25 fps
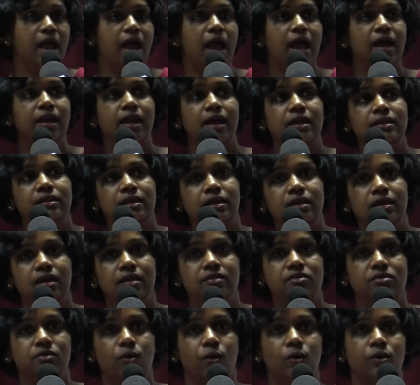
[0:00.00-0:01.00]
And I think
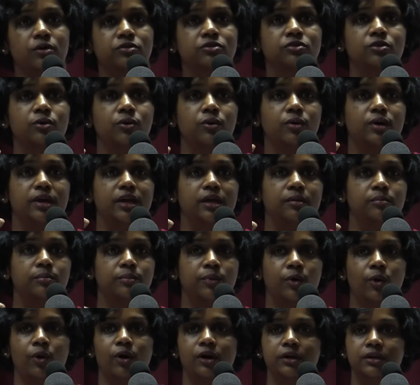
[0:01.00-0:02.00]
it's also
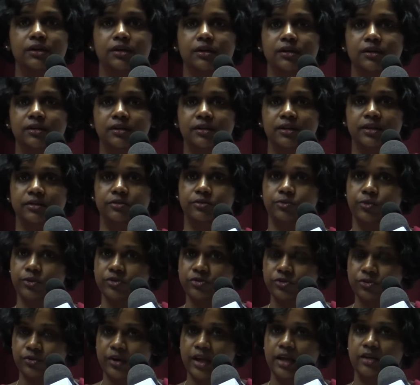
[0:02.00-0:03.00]
important, it
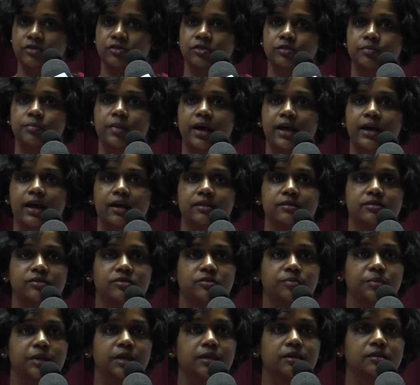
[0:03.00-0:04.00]
was raised by other
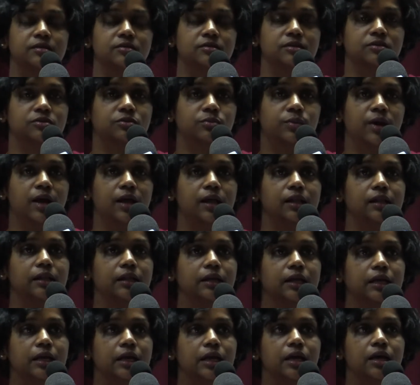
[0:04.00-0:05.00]
speakers as well,
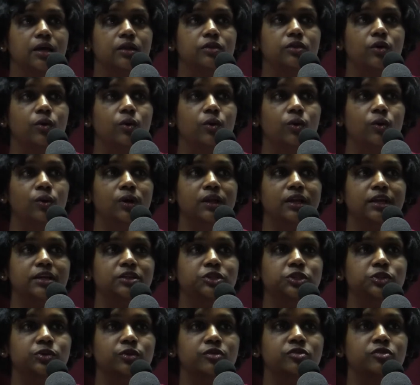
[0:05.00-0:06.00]
the whole
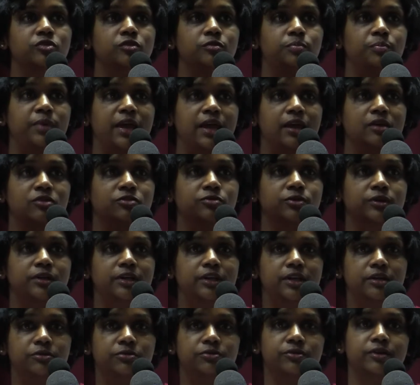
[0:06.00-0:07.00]
issue of space for
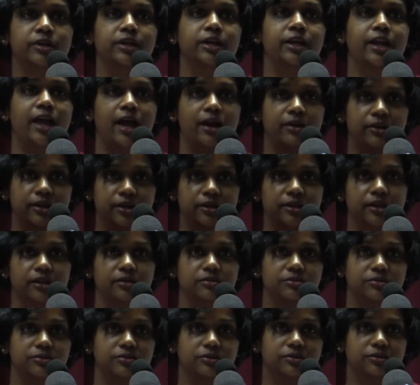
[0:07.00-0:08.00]
different
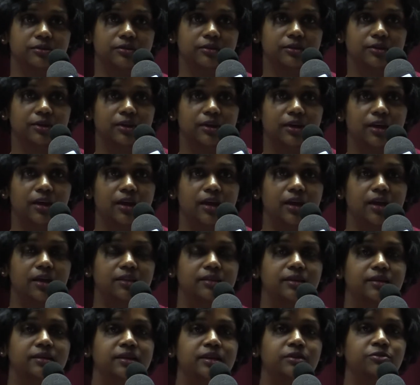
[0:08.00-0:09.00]
narratives.
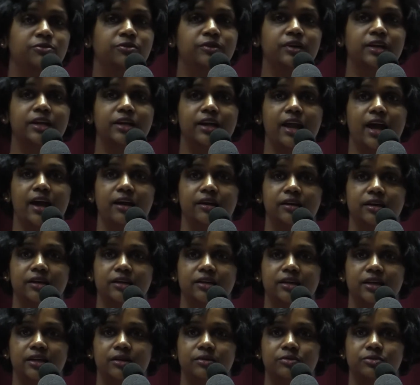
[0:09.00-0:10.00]
The different
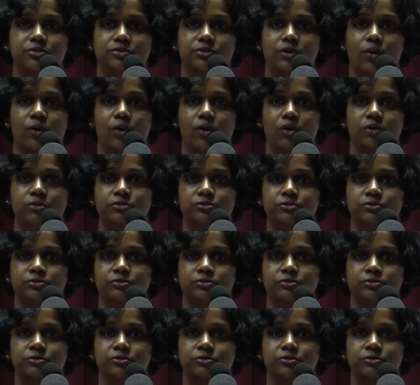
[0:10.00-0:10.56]
narratives of